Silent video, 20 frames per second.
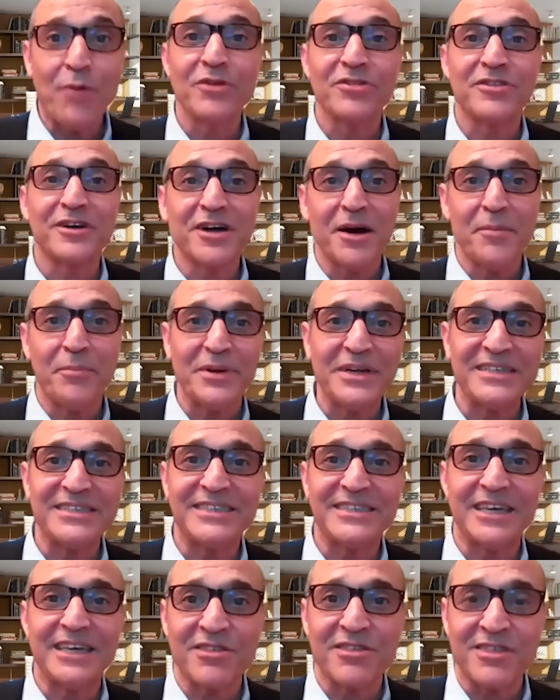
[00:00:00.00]
I want the
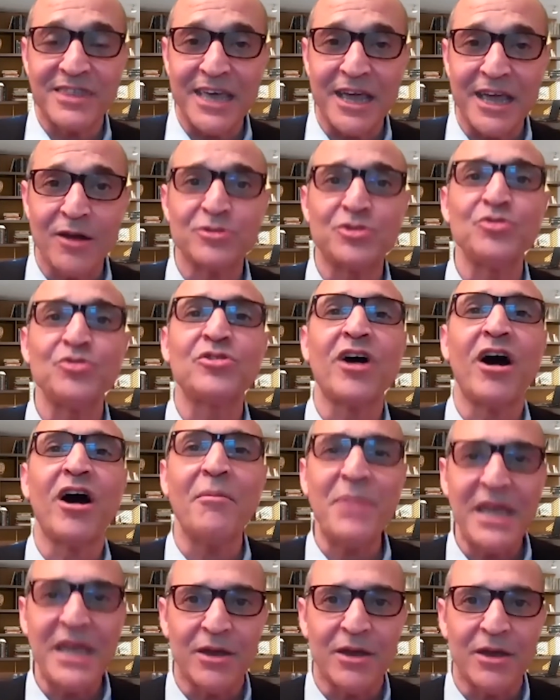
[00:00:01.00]
companies that are there to
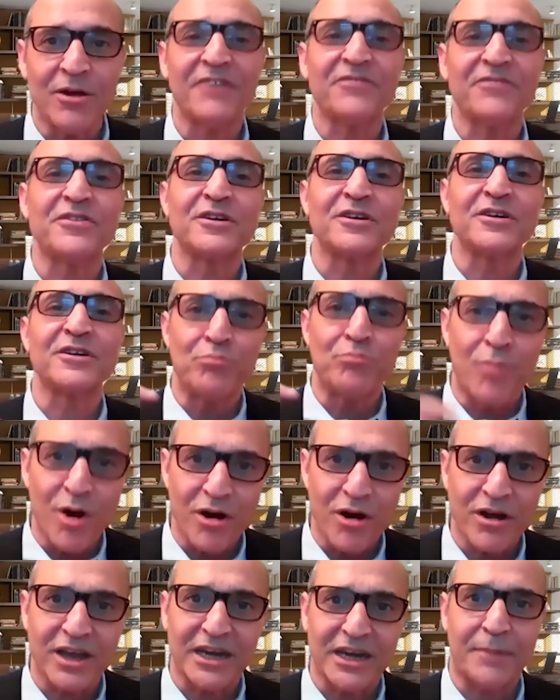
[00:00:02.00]
come here if there's
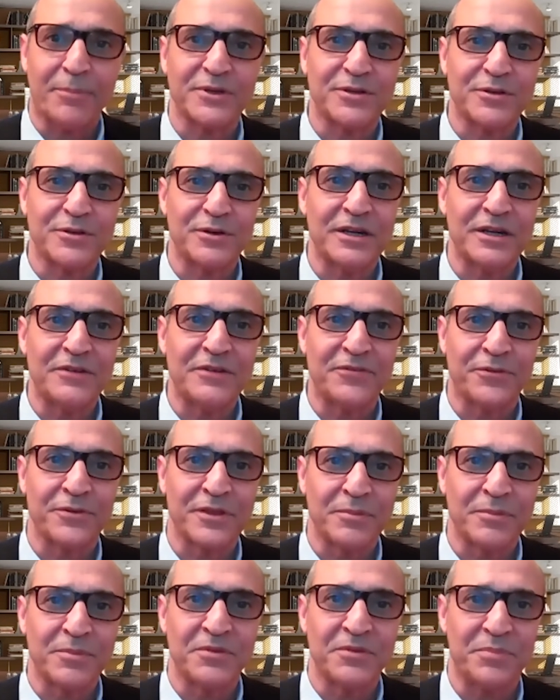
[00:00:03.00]
market opportunity
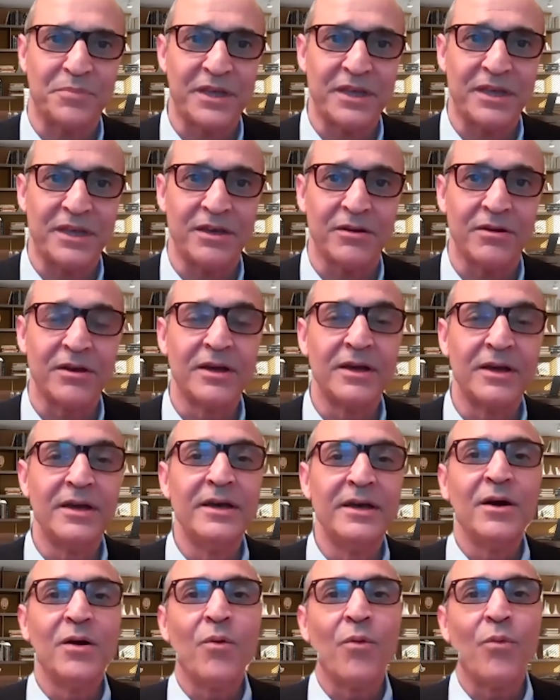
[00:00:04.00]
for them to be here.
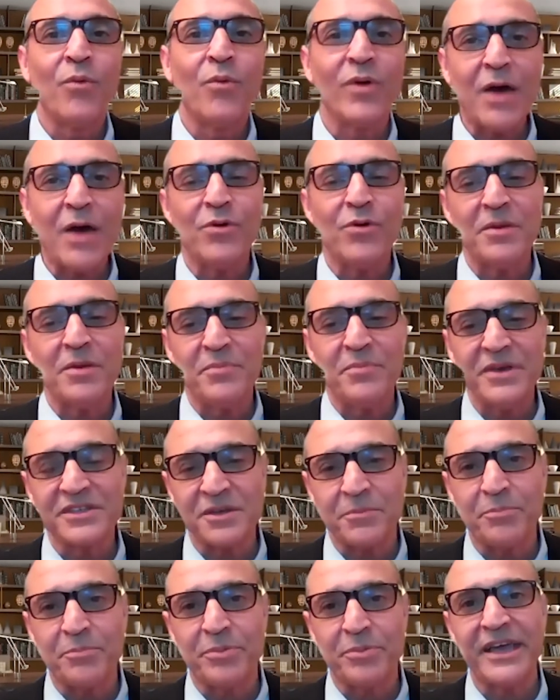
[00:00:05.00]
What I want to
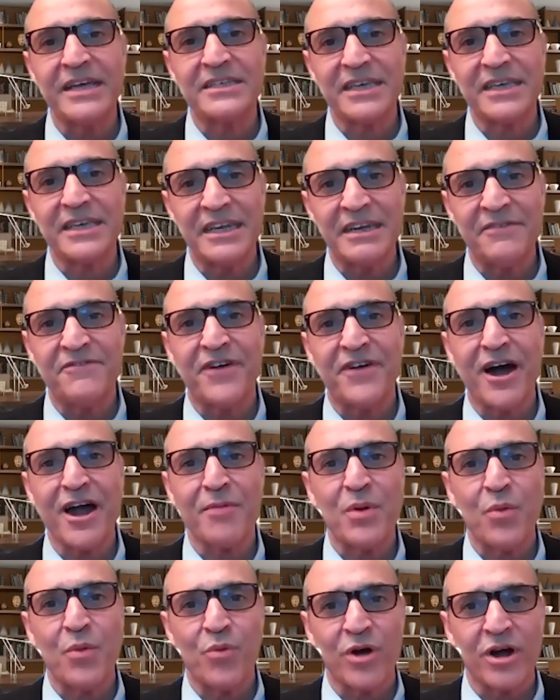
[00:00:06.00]
be is a place in an
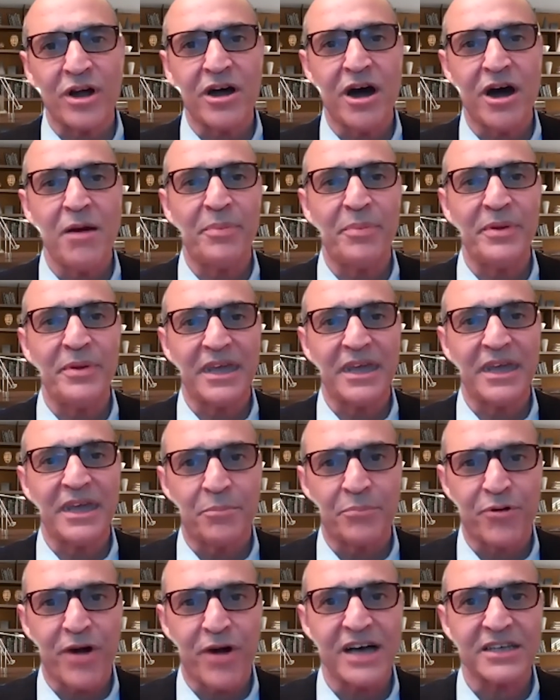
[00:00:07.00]
environment where a company
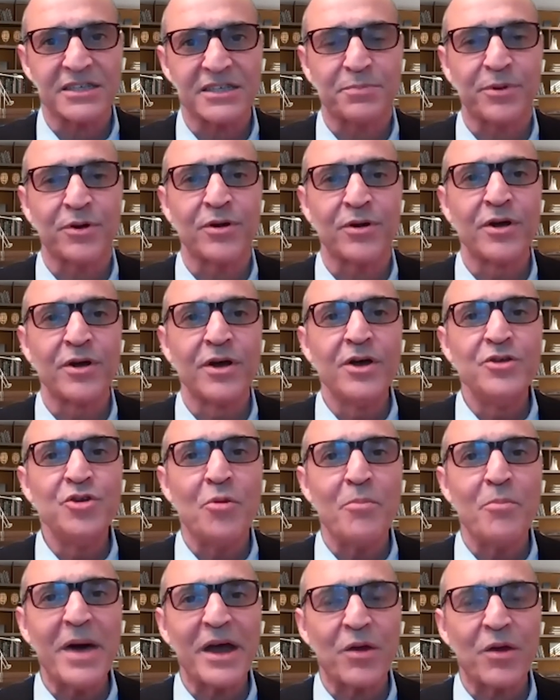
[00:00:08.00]
can prosper
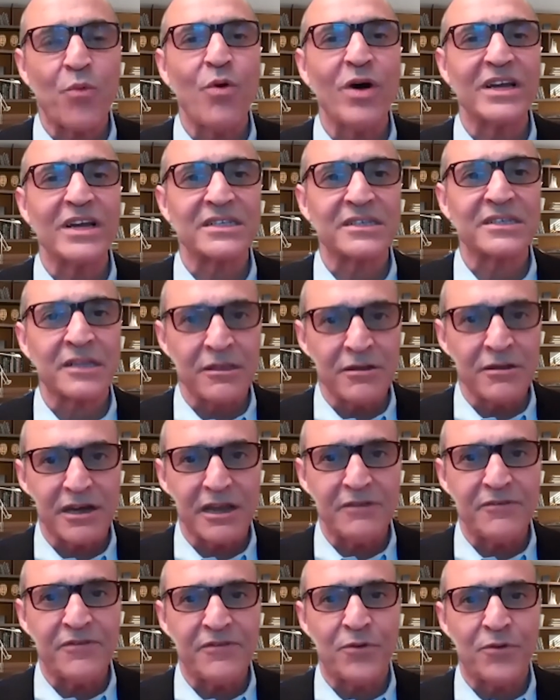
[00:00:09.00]
no matter what it's
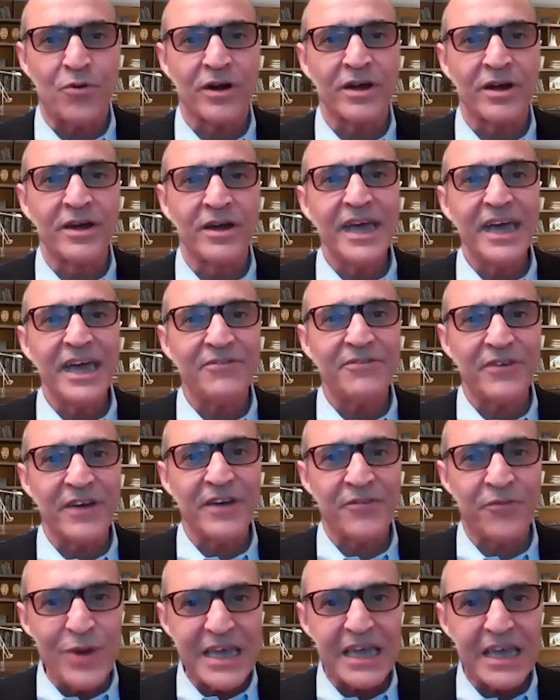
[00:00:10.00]
looking for.
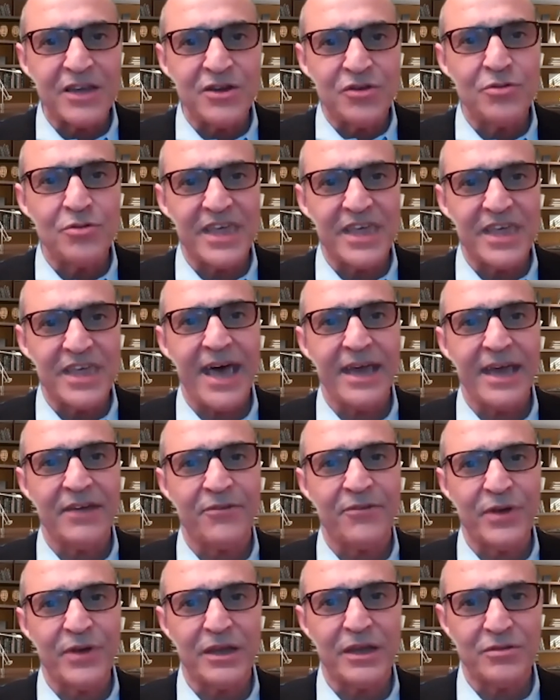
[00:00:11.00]
If we can do
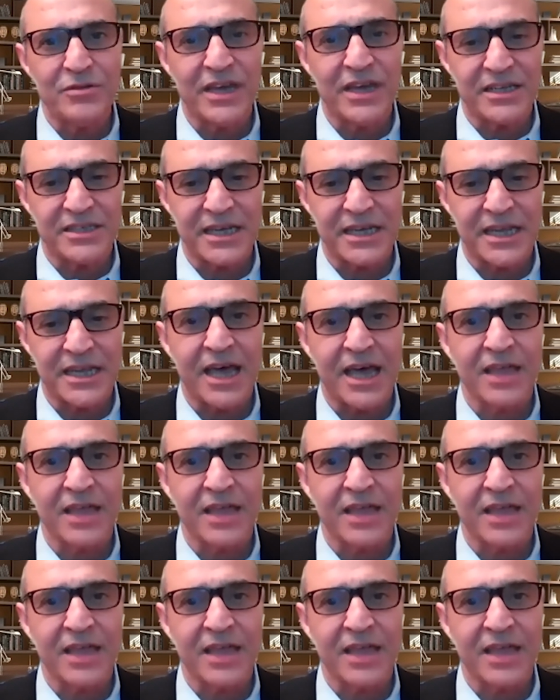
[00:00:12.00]
that, if we can do that